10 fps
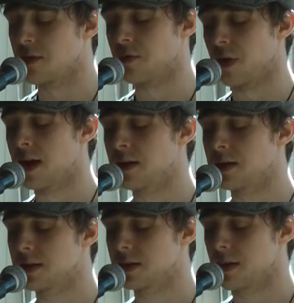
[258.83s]
My friend,
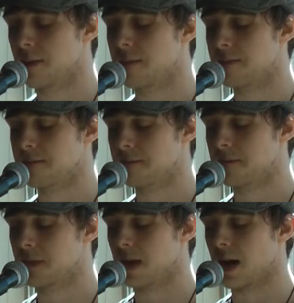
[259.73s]

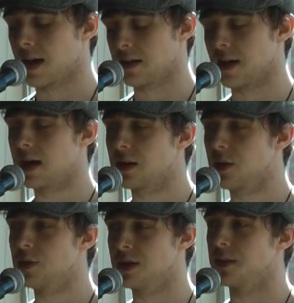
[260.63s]
I
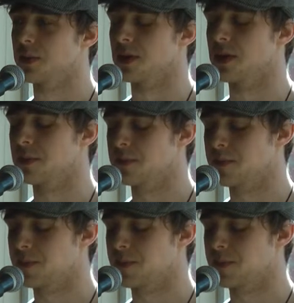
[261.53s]
thank you deeply